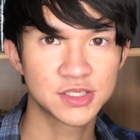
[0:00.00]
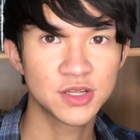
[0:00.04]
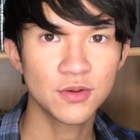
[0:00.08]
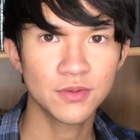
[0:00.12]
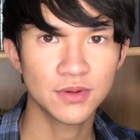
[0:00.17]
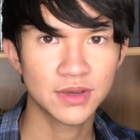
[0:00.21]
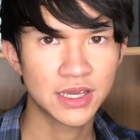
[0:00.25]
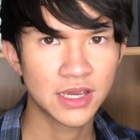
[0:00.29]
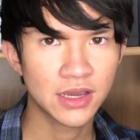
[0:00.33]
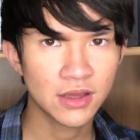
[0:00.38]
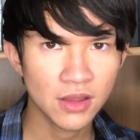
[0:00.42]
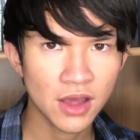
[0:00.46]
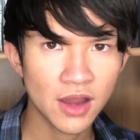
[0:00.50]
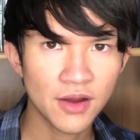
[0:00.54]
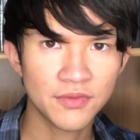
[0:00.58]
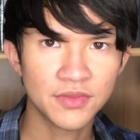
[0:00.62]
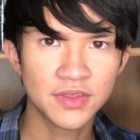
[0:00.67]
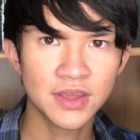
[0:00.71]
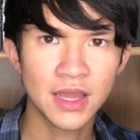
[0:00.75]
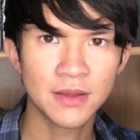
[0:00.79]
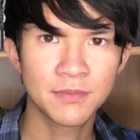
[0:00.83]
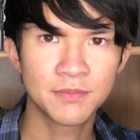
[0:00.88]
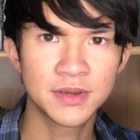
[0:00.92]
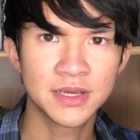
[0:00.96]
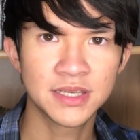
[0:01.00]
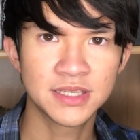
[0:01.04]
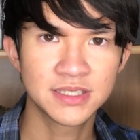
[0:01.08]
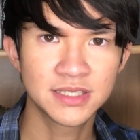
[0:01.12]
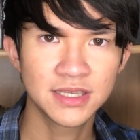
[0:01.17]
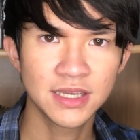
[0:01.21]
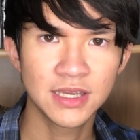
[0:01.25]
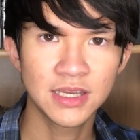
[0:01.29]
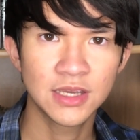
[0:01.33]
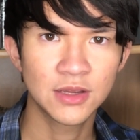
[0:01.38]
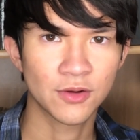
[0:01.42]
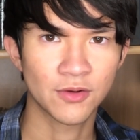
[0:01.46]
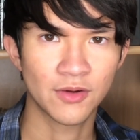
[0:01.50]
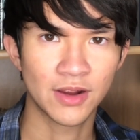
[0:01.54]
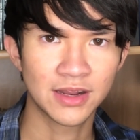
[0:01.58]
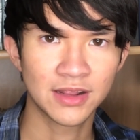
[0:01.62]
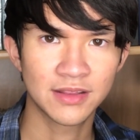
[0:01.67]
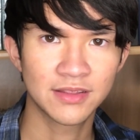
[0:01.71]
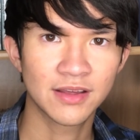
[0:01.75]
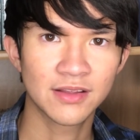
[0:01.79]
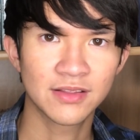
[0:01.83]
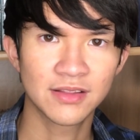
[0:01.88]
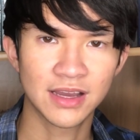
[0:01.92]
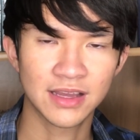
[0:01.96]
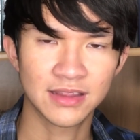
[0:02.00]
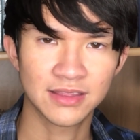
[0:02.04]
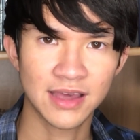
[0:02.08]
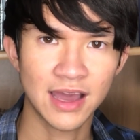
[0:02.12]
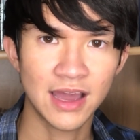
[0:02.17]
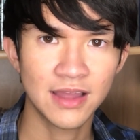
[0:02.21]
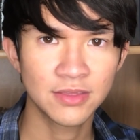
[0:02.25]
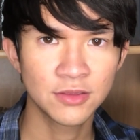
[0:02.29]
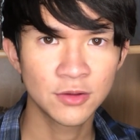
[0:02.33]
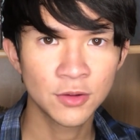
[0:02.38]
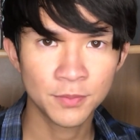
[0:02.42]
Don't kill off the NPC or anything like that.